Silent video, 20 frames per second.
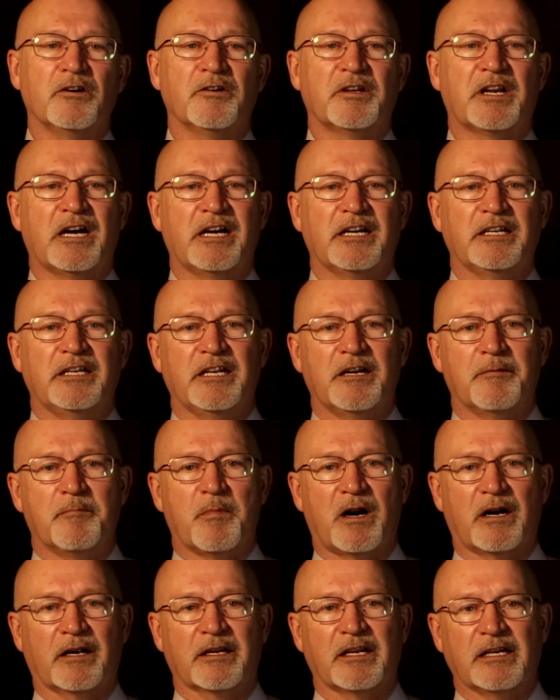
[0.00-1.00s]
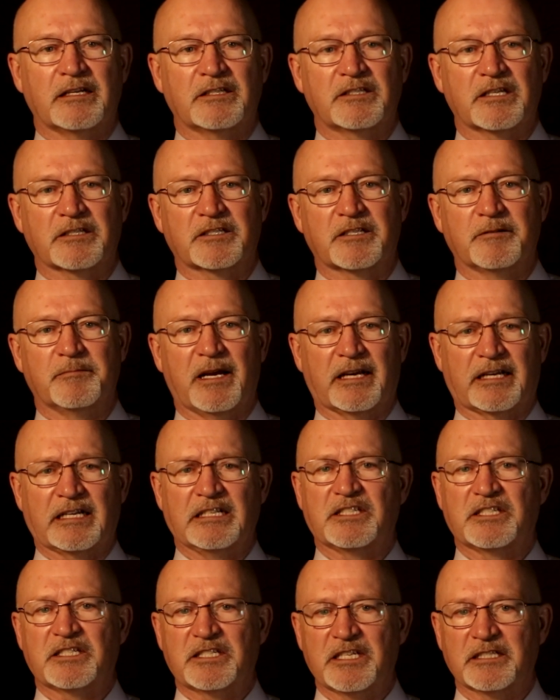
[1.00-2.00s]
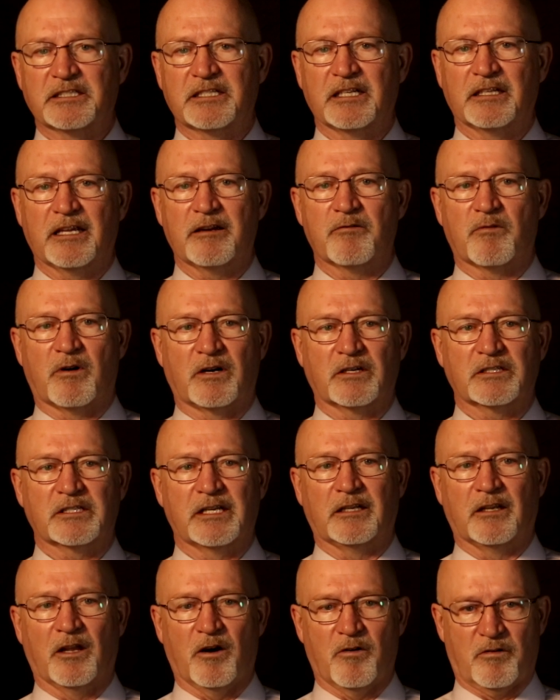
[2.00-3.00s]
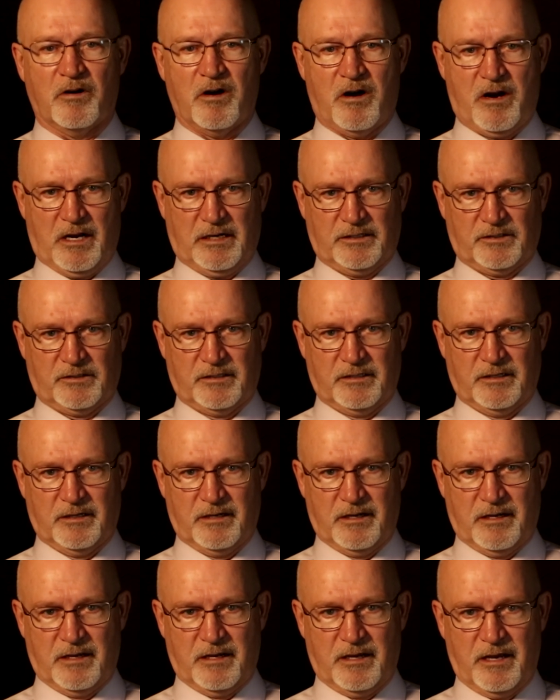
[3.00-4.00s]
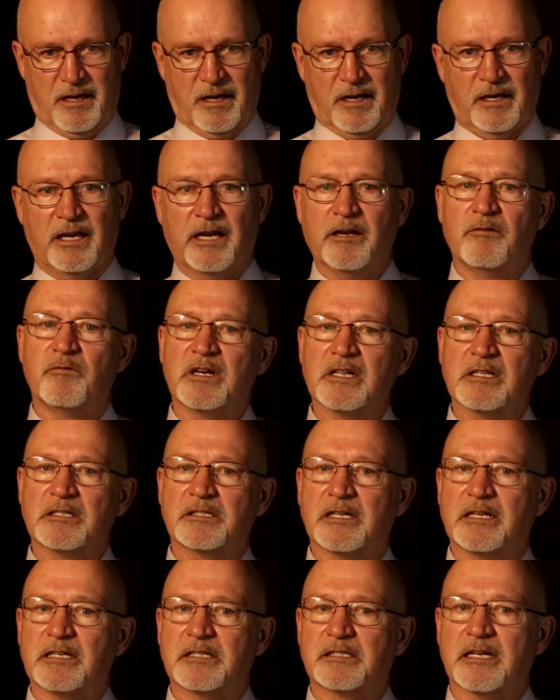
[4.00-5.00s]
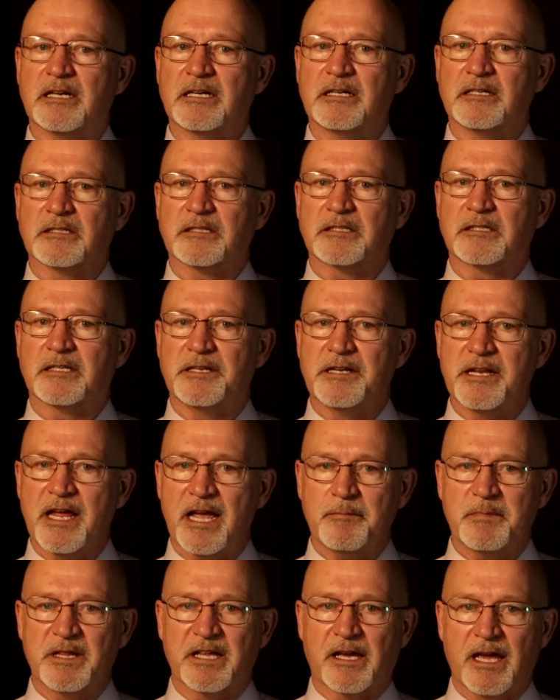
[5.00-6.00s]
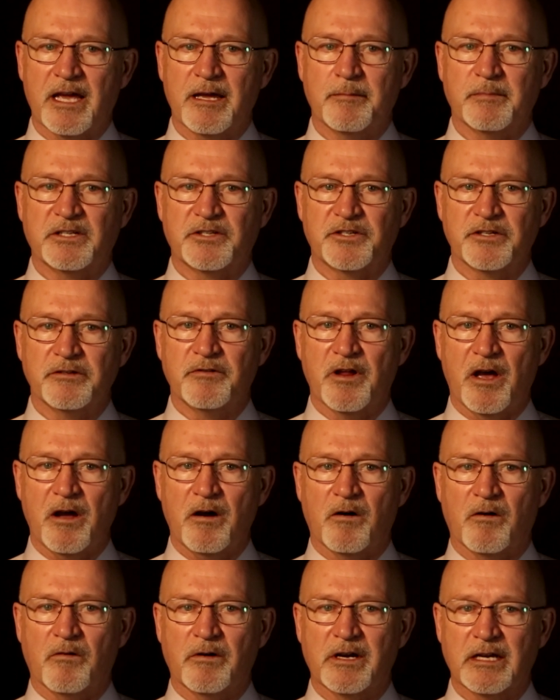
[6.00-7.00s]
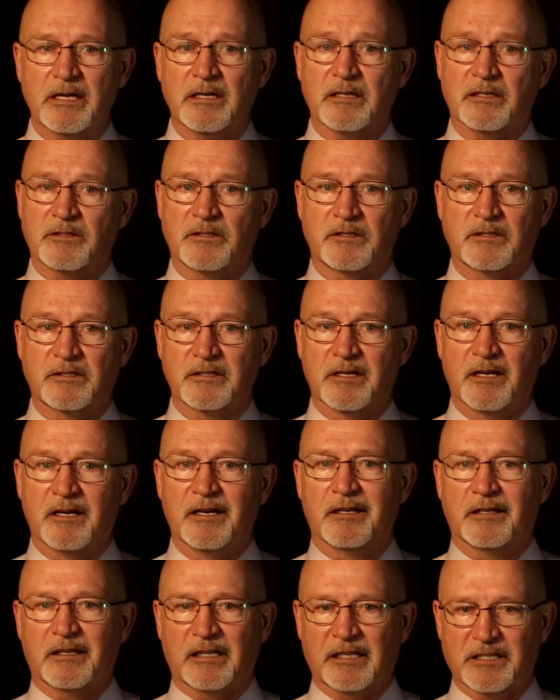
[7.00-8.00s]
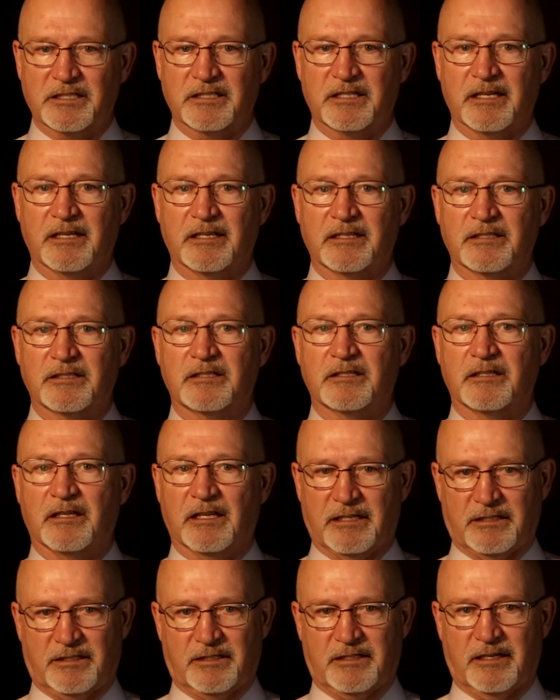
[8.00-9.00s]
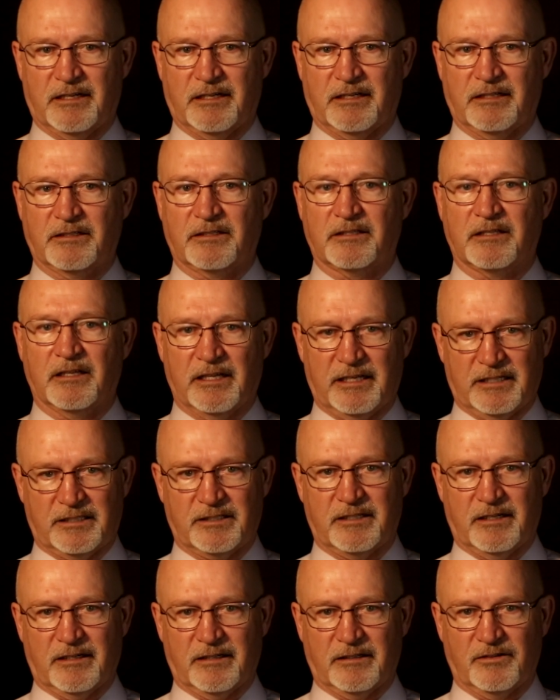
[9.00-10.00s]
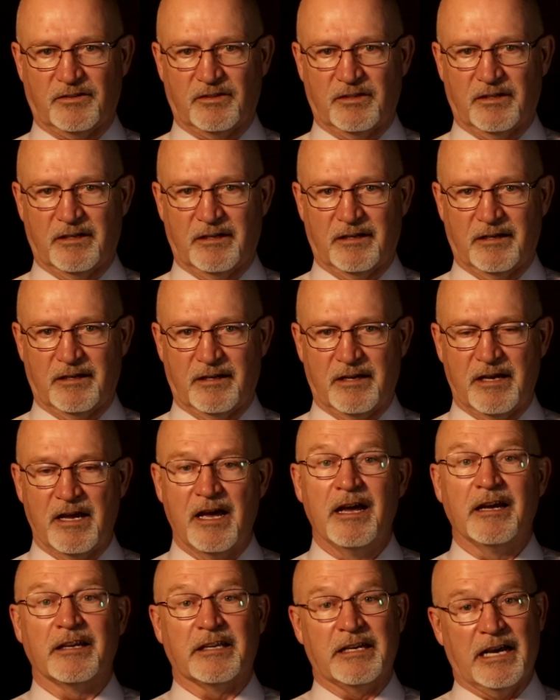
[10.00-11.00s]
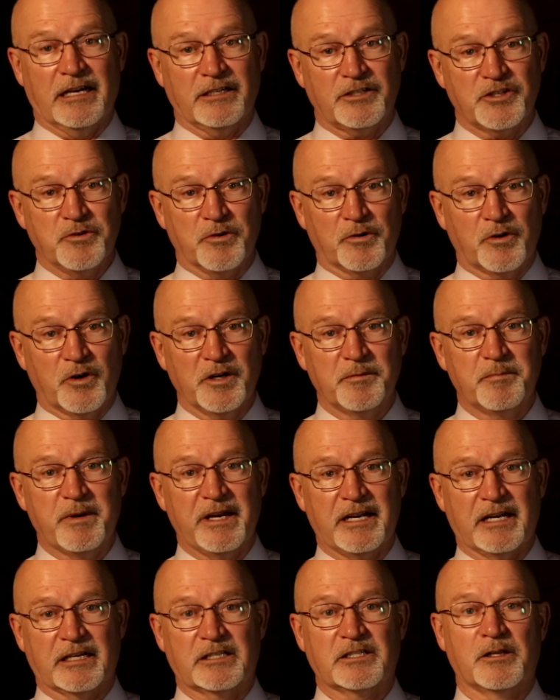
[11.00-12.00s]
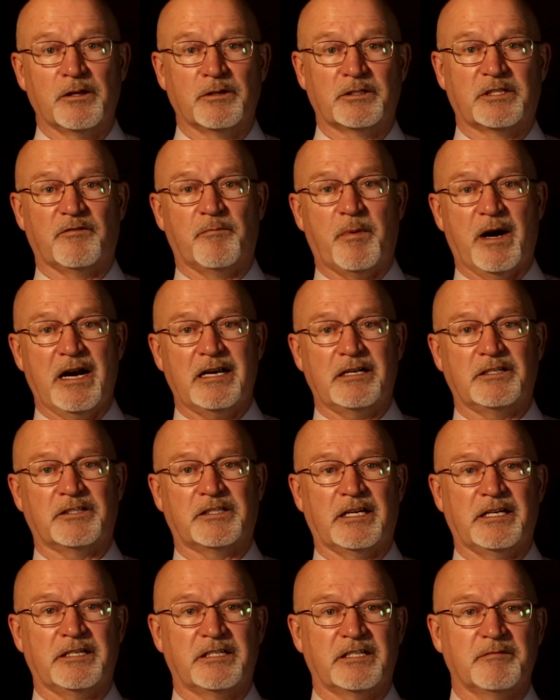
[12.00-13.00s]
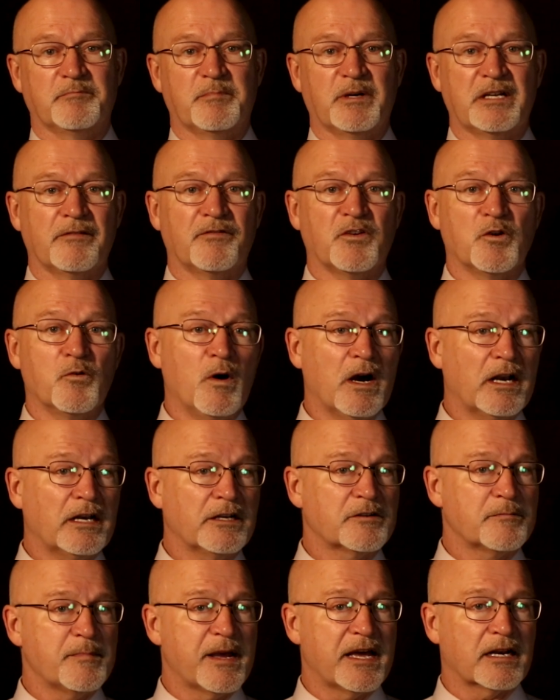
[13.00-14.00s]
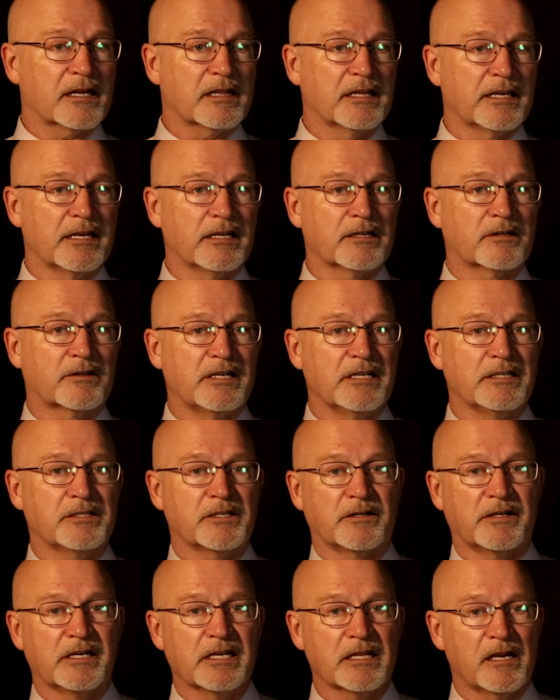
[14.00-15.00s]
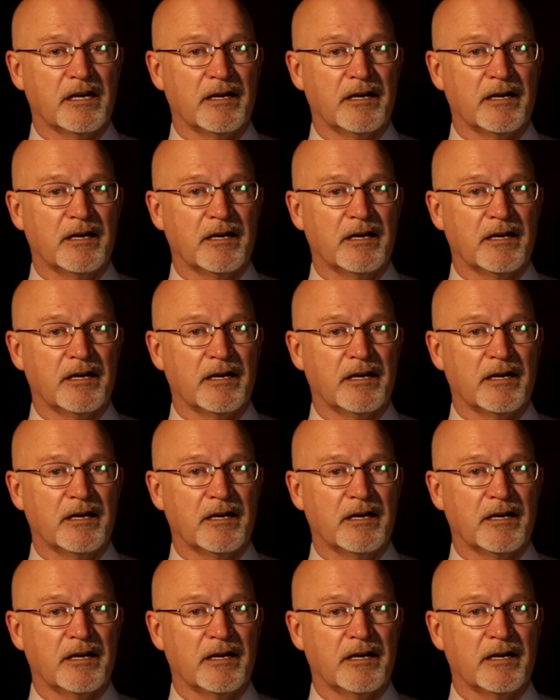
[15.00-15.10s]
you and I need a marketing system that consistently works at low cost. In real estate sales, the name of the game, as you know, is listings, listings, listings. Yes, you could be an exclusive buyer's agent, but if you want to dramatically increase your